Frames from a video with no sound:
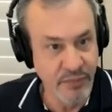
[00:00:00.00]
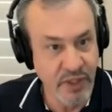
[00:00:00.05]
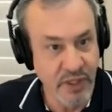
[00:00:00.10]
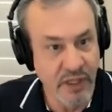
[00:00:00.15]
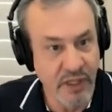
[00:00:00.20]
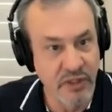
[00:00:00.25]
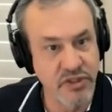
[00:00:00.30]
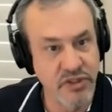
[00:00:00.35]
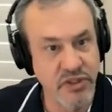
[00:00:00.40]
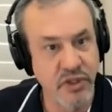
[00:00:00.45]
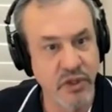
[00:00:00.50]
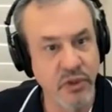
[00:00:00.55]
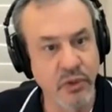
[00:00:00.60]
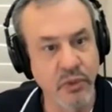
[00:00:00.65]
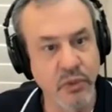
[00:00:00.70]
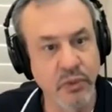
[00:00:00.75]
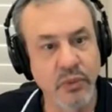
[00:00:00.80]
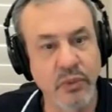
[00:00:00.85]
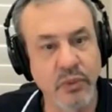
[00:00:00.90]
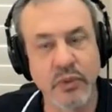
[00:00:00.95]
And
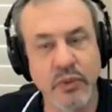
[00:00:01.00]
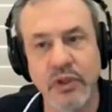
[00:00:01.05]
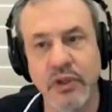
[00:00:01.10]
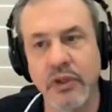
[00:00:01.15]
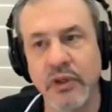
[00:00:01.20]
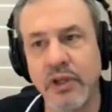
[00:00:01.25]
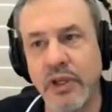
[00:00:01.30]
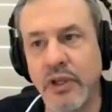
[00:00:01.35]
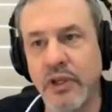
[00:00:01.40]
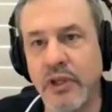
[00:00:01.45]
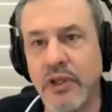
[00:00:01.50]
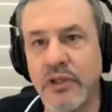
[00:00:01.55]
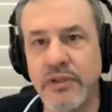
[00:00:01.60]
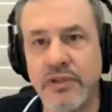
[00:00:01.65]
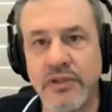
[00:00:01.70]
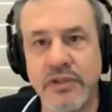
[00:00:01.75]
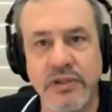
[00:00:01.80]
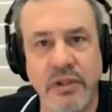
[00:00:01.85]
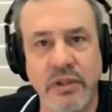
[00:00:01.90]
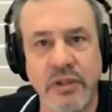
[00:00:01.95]
so what you need
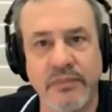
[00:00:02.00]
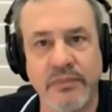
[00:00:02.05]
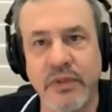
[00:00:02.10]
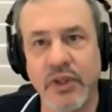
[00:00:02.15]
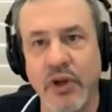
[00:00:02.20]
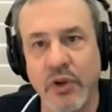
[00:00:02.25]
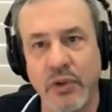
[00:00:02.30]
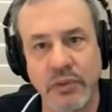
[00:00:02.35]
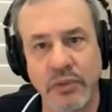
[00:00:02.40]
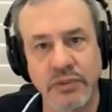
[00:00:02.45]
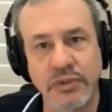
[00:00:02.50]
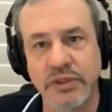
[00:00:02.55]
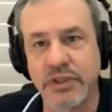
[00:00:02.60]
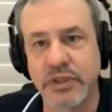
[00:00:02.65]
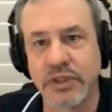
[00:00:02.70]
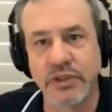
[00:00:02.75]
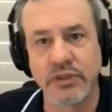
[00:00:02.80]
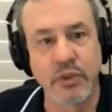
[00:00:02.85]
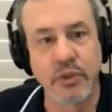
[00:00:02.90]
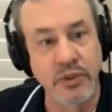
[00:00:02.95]
is,
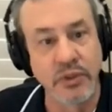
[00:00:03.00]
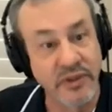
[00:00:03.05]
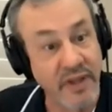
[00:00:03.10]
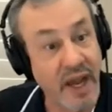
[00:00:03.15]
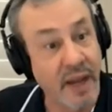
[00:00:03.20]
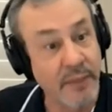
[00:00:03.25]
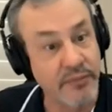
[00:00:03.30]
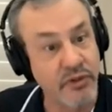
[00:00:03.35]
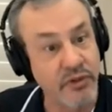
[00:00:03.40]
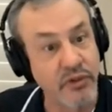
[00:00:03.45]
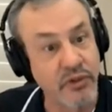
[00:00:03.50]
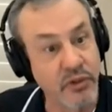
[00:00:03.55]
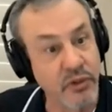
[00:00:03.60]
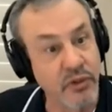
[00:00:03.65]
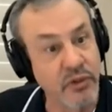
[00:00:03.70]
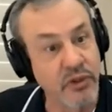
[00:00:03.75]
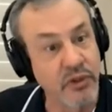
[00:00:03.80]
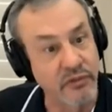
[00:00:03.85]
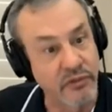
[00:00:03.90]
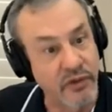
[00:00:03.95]
to adapt to
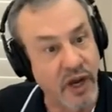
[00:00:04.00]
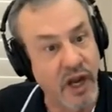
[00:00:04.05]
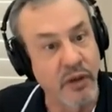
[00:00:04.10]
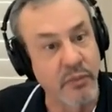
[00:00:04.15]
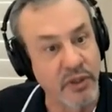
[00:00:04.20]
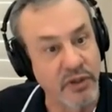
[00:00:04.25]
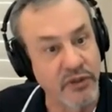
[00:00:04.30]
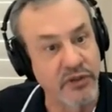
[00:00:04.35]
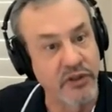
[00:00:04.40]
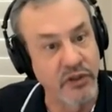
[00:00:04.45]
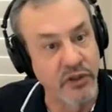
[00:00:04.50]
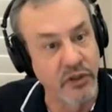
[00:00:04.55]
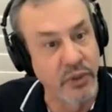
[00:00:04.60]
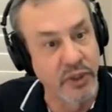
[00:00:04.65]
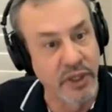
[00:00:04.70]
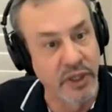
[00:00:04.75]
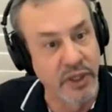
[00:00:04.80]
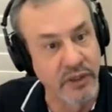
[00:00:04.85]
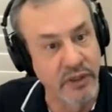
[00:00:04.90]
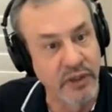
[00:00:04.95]
the environment that you're
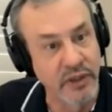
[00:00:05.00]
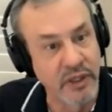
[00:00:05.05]
in.